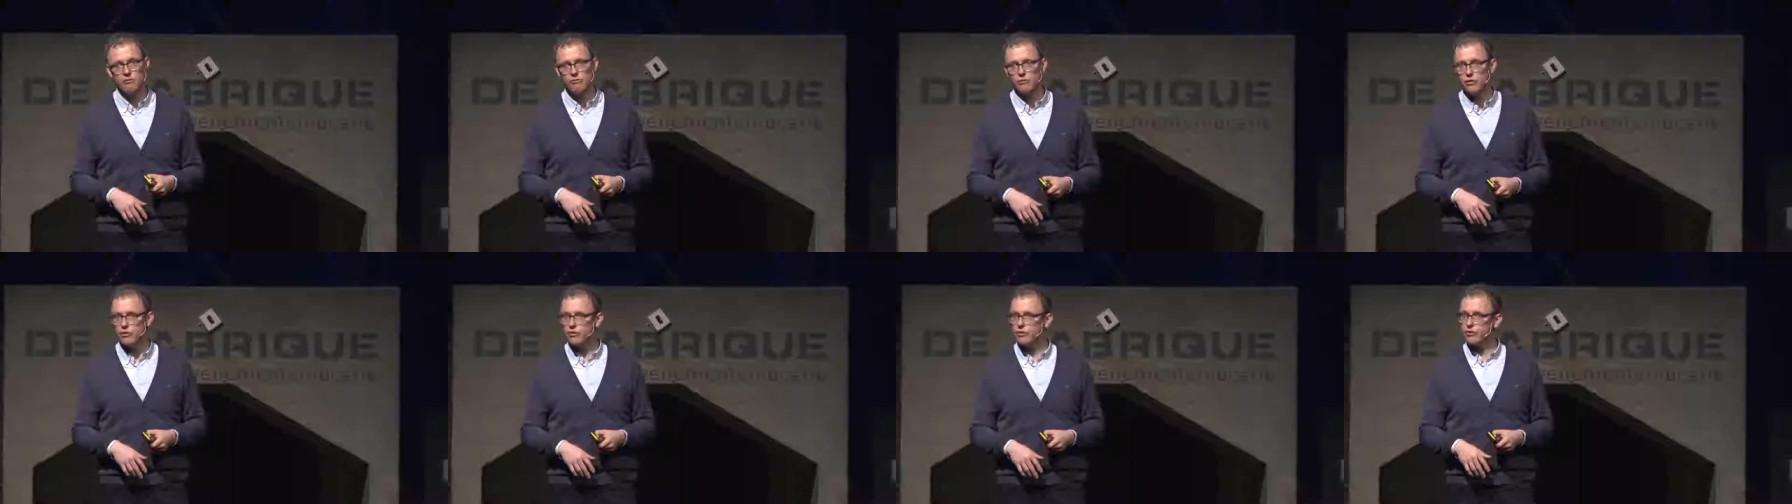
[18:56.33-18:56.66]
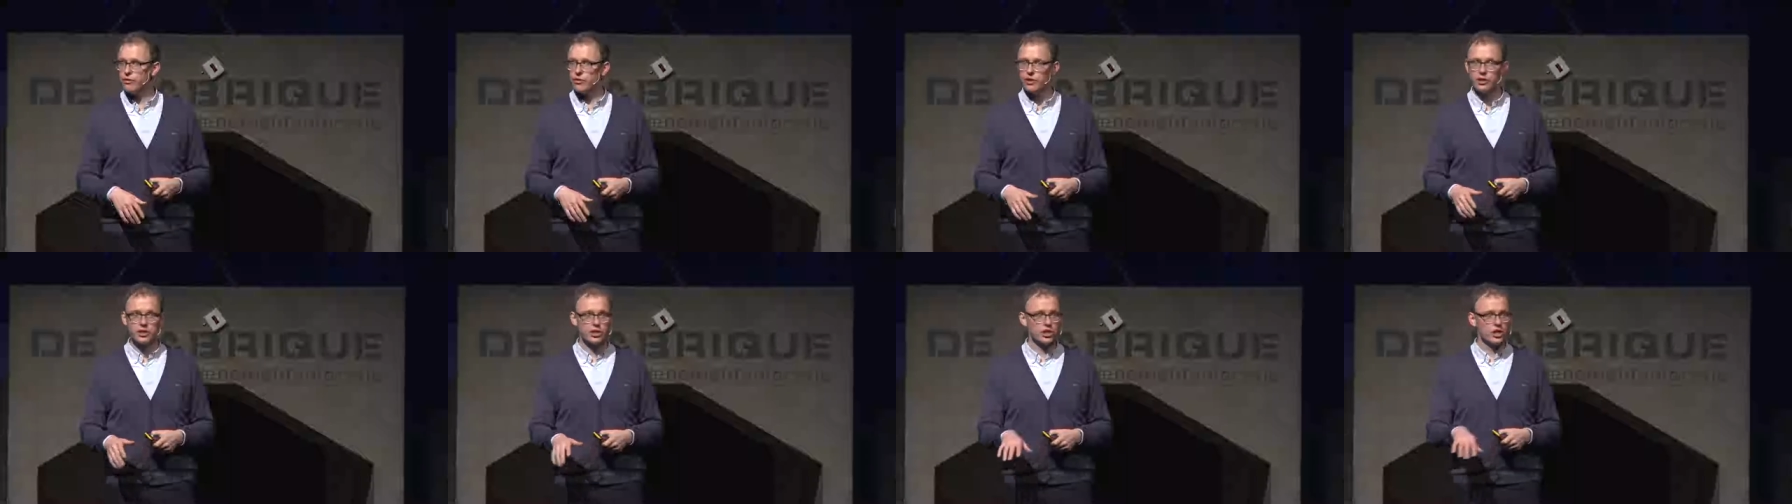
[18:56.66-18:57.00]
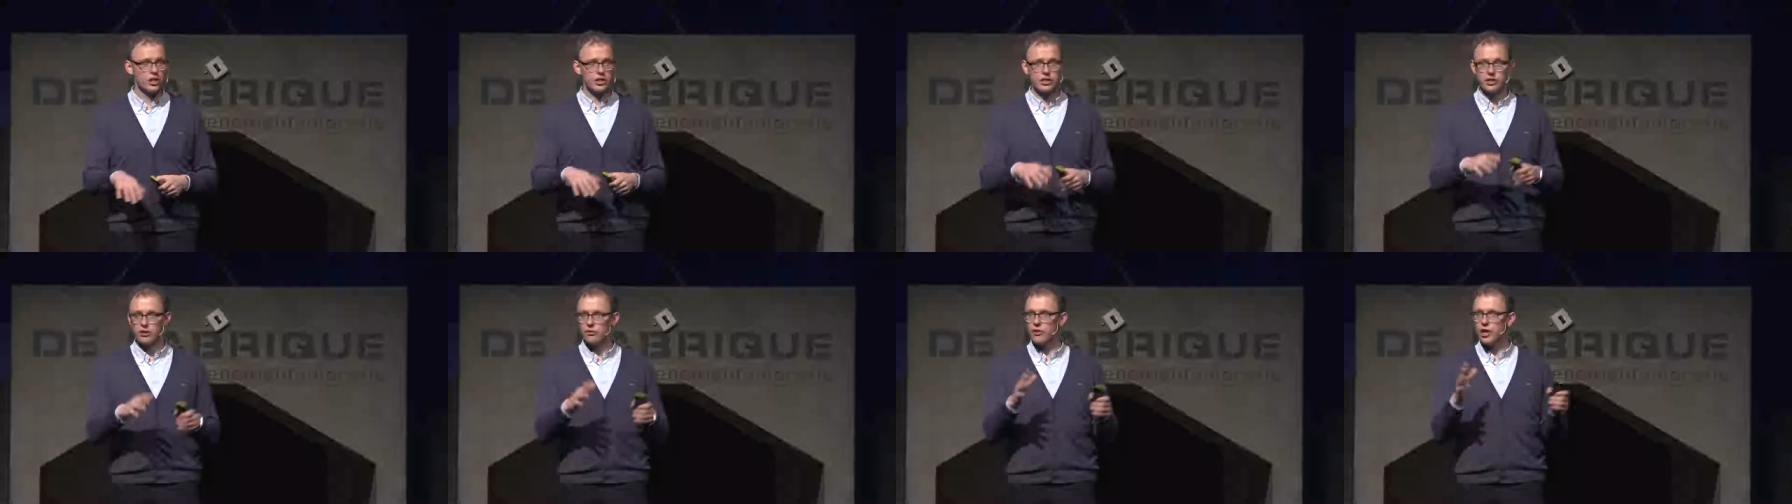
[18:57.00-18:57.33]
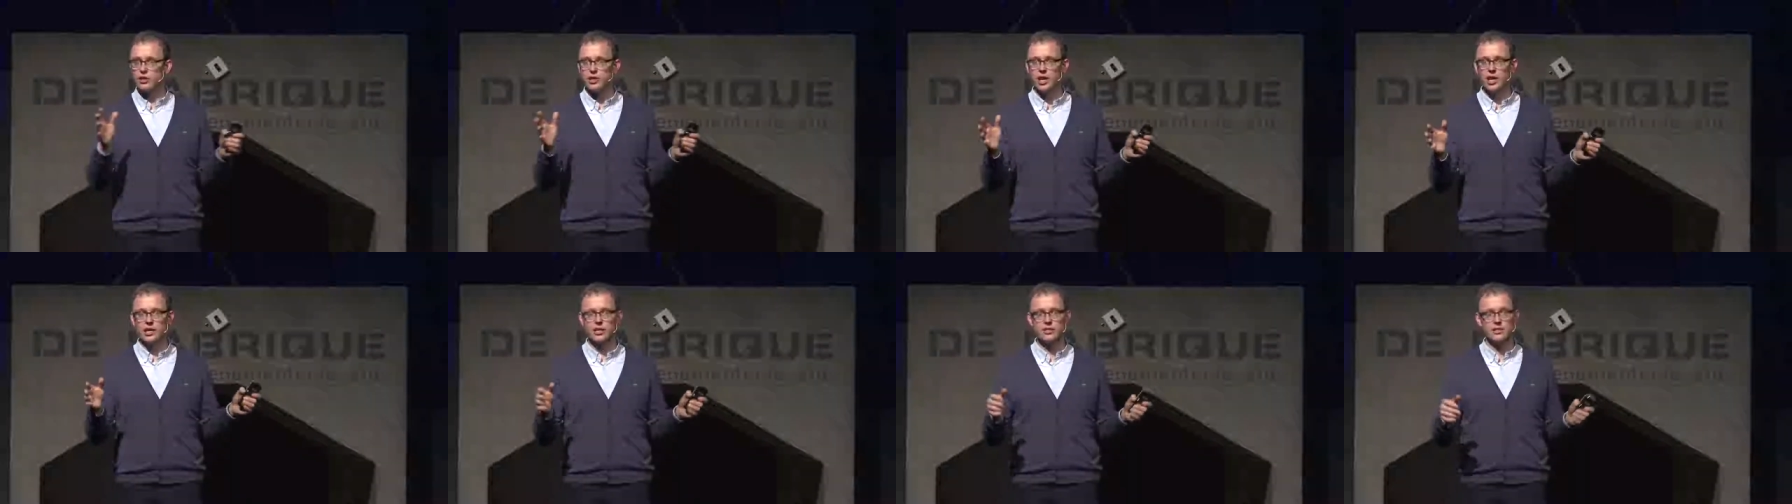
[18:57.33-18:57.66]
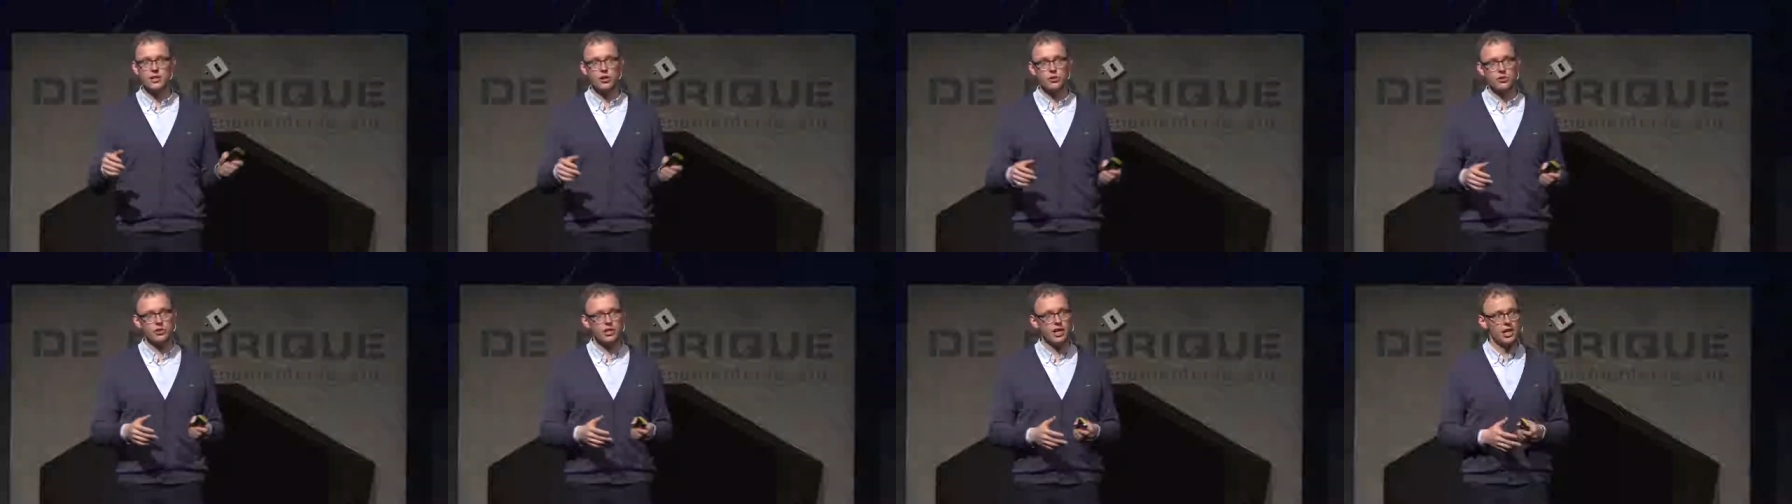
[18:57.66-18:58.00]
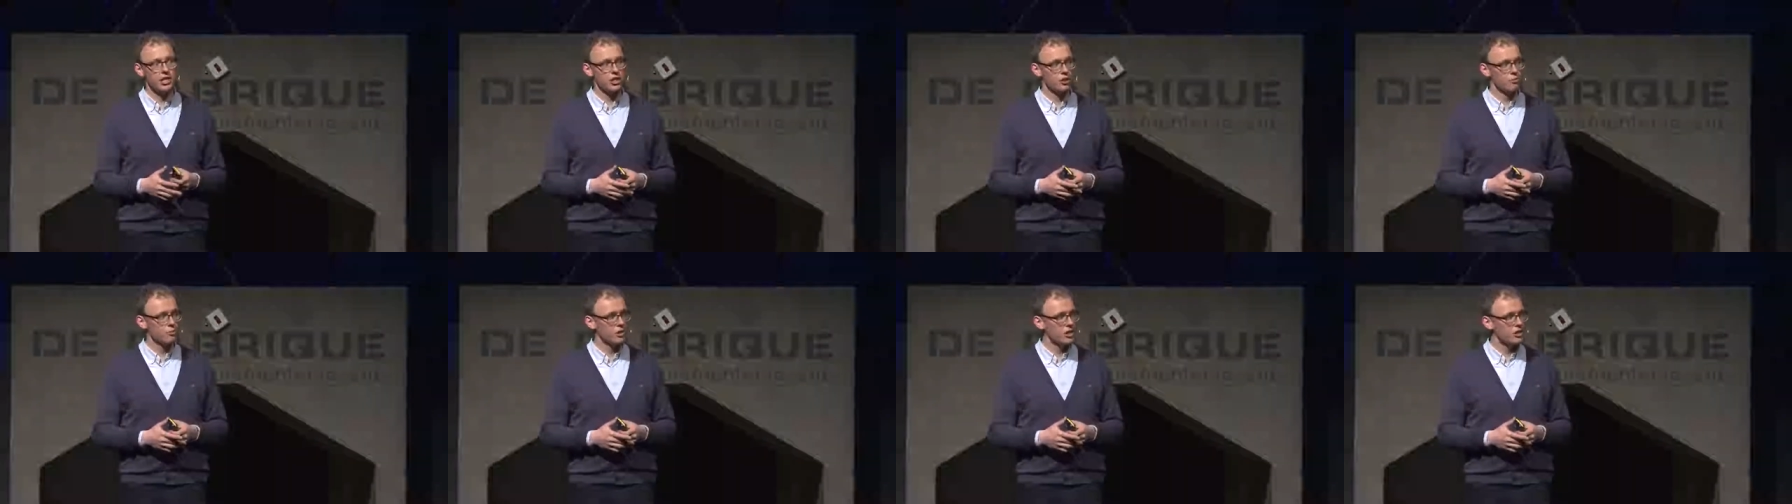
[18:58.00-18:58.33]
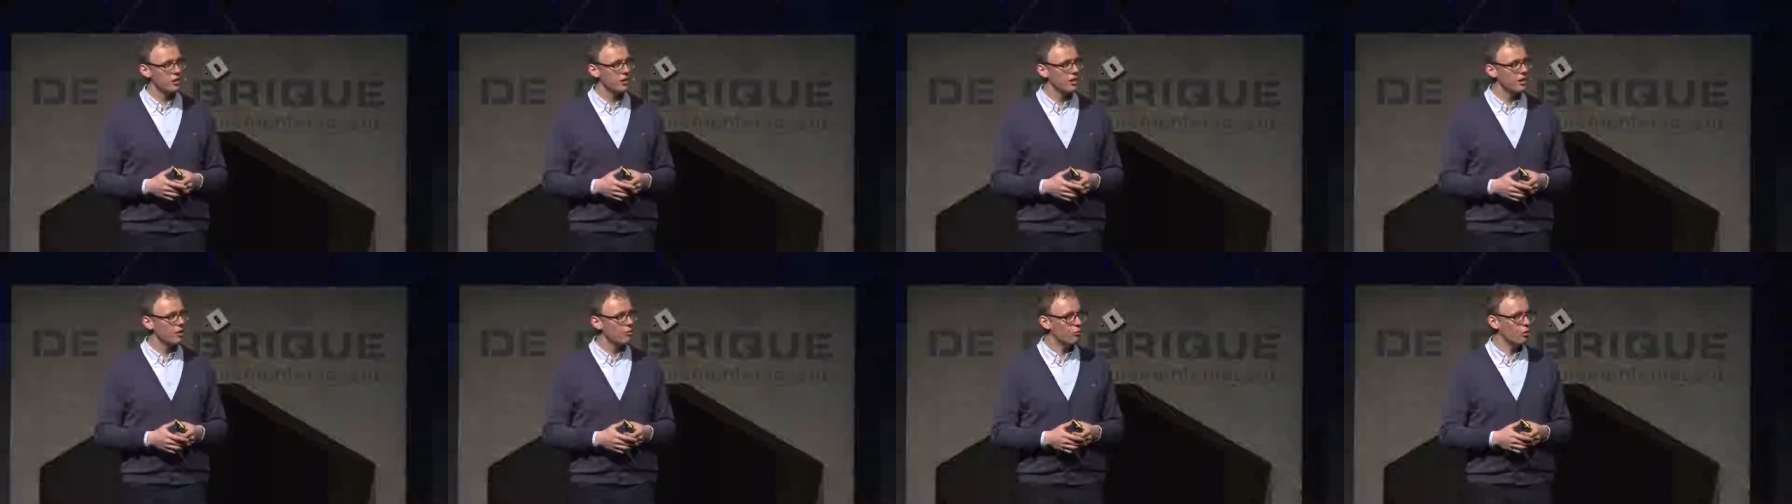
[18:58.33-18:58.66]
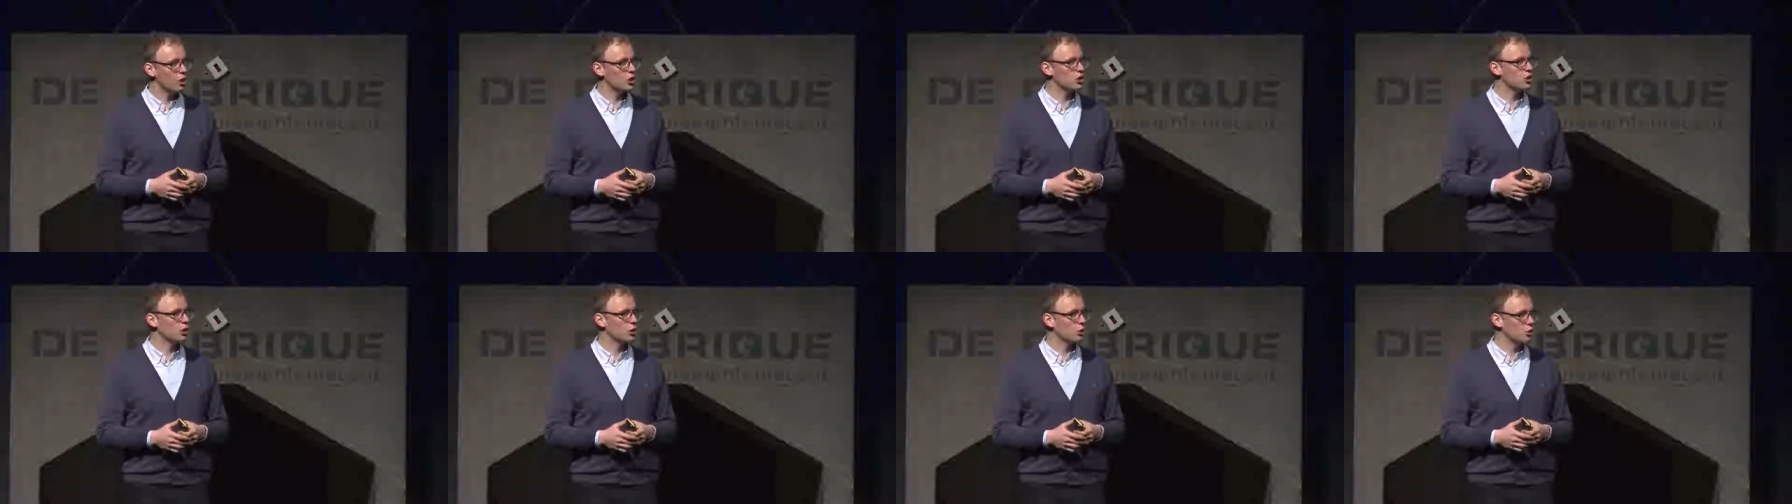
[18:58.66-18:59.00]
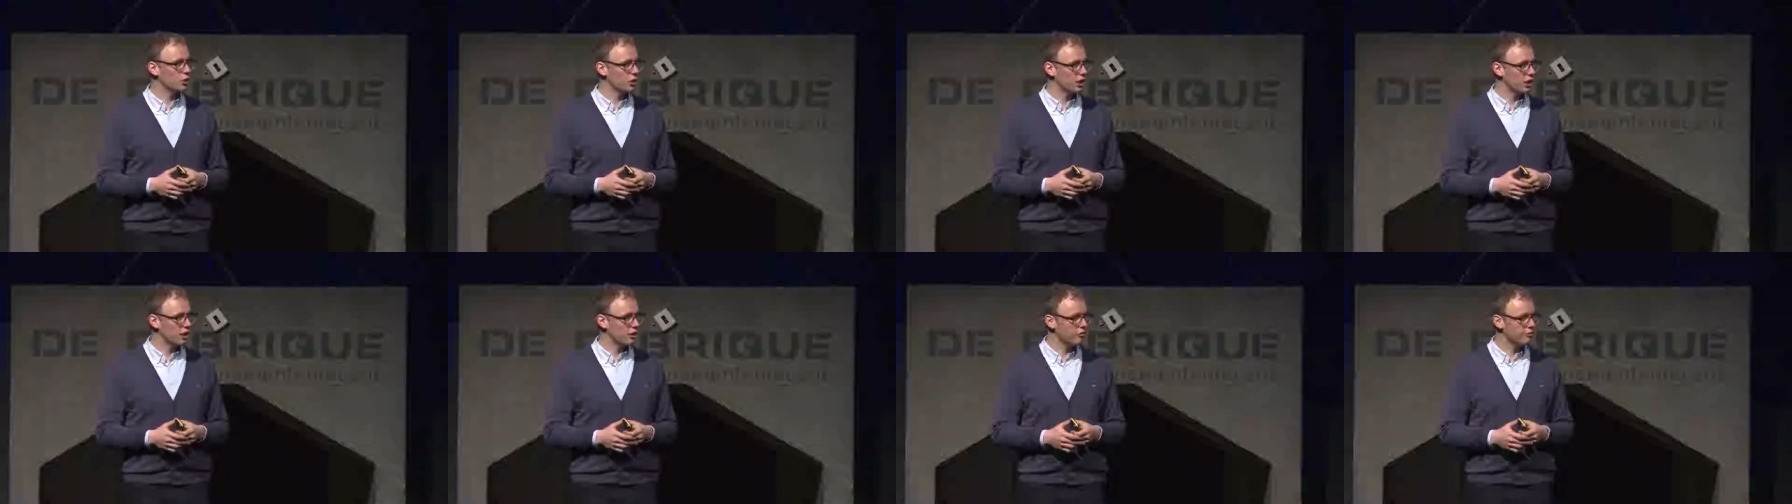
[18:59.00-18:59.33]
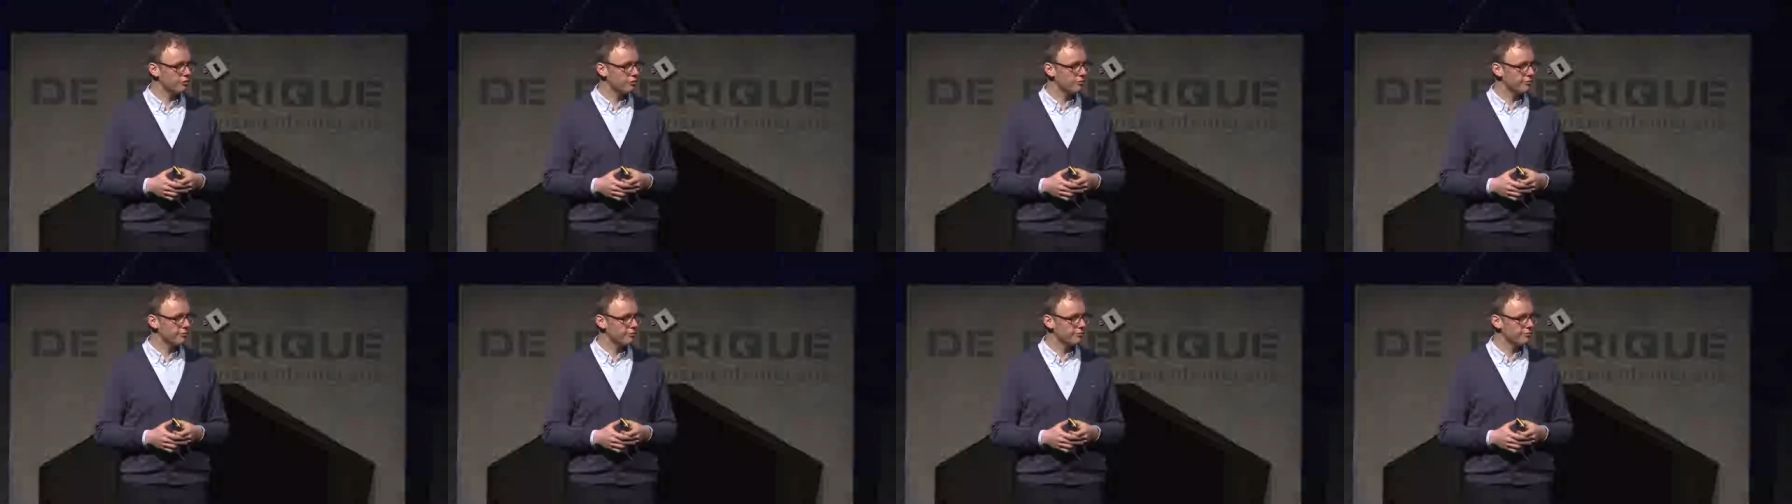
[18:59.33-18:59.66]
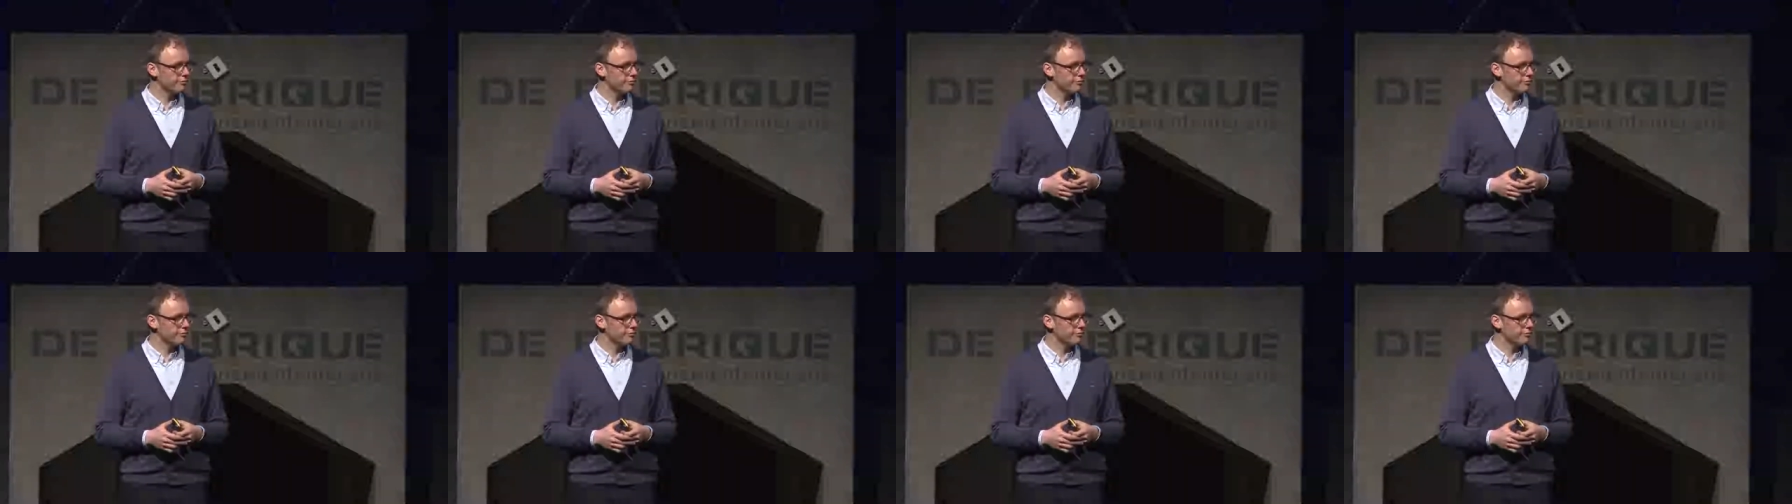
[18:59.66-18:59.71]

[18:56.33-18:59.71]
with just around 100,000 customers was not good enough.